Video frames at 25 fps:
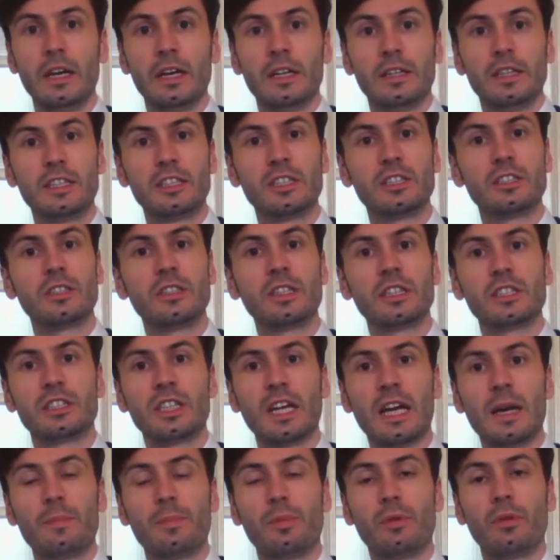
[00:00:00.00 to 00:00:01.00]
This is an
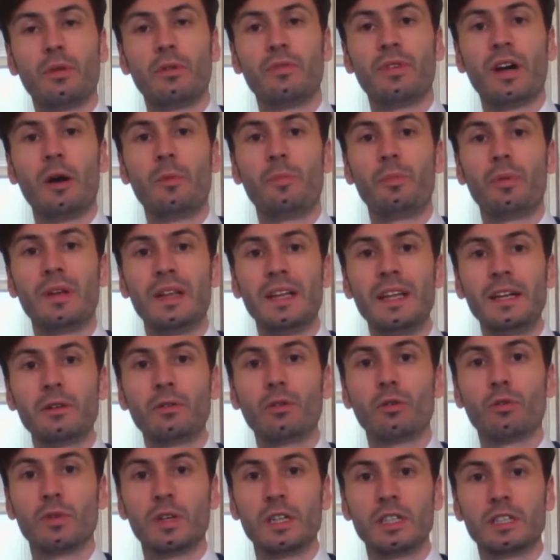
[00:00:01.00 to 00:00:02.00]
example of how
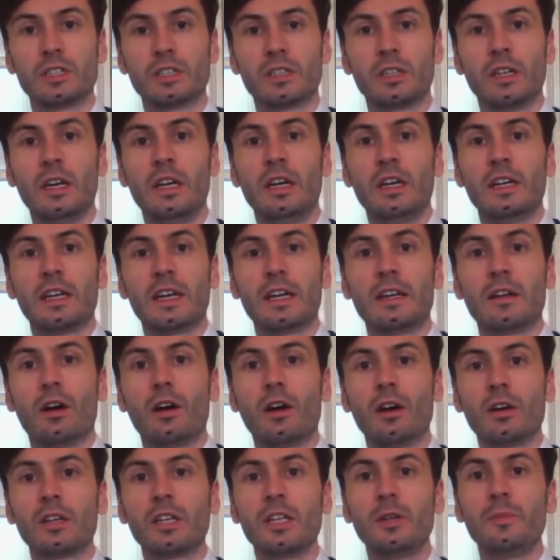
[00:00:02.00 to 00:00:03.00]
political risk can
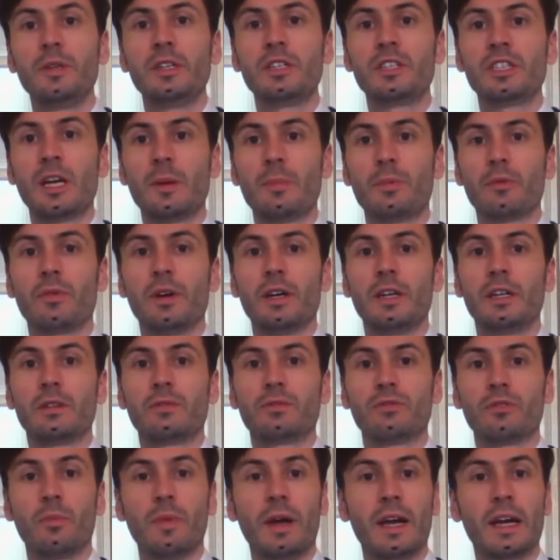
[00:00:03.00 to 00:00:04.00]
hardly be separated
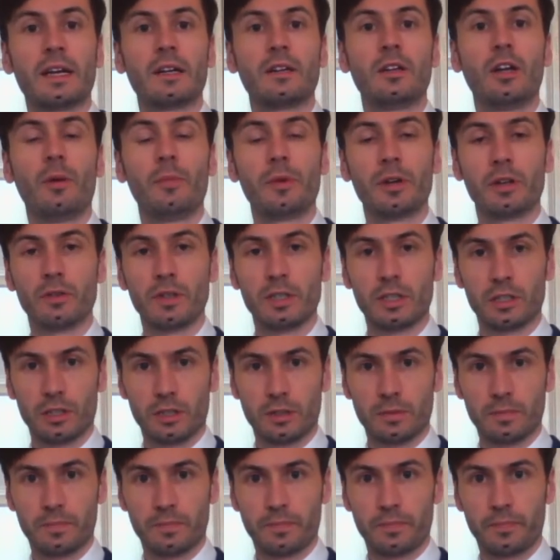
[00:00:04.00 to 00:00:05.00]
from economic risk.
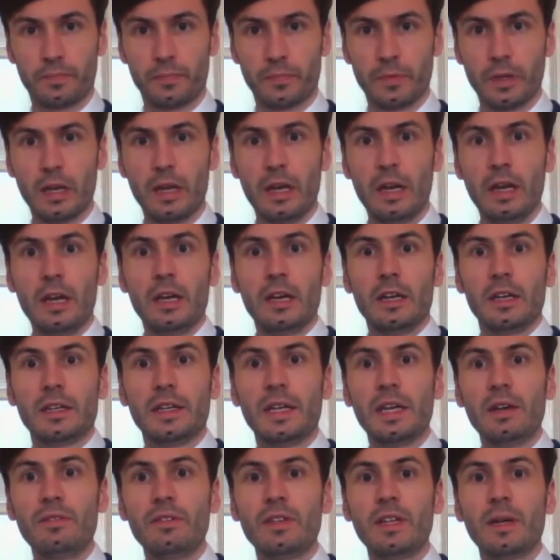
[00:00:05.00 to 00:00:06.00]

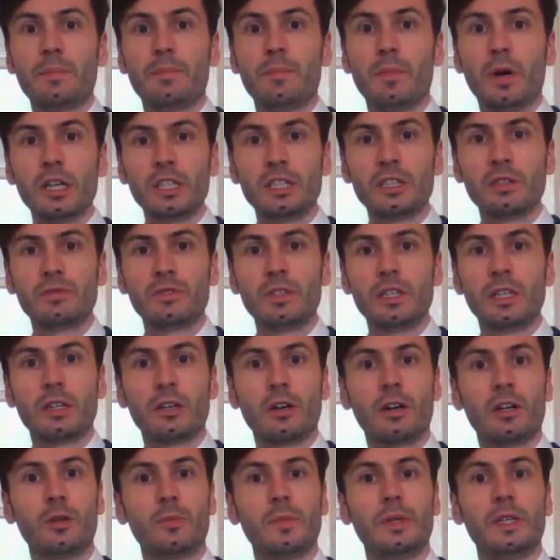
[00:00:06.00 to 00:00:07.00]
Given that much of the
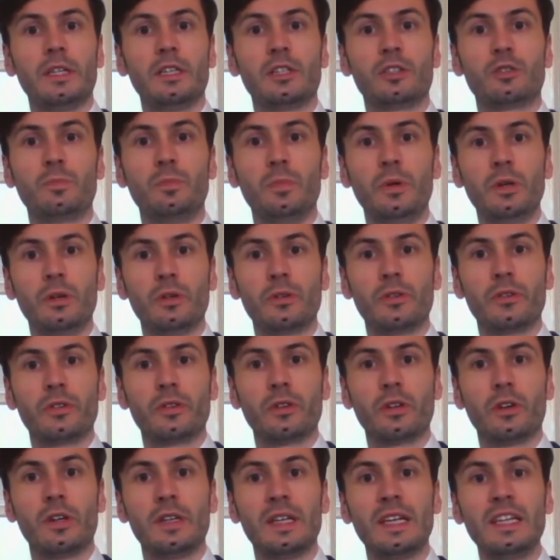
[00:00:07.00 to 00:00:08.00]
economy is
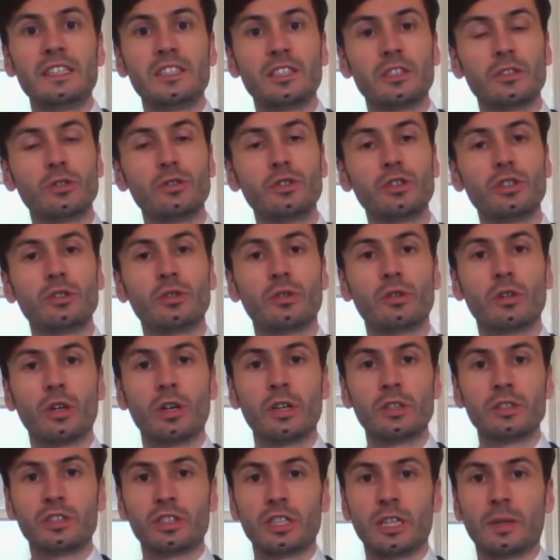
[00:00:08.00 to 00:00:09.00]
built on institutional
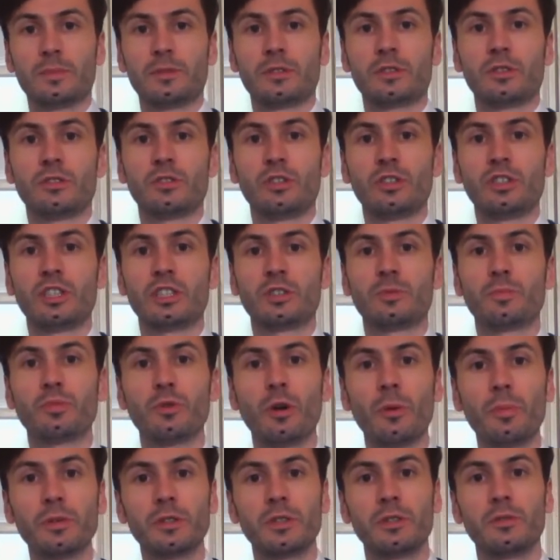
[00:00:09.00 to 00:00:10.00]
concepts such as
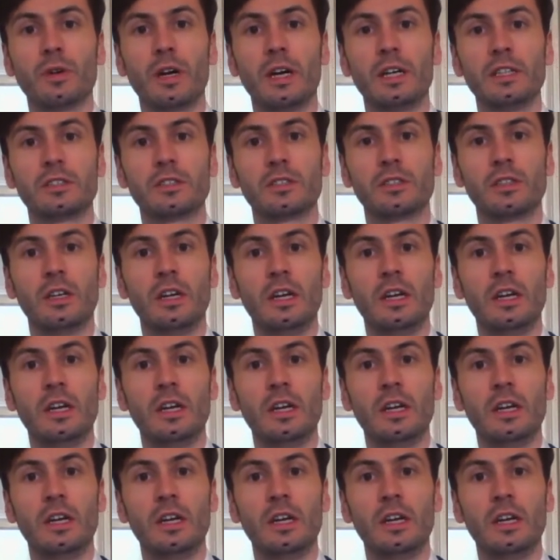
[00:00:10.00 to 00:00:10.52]
property rights,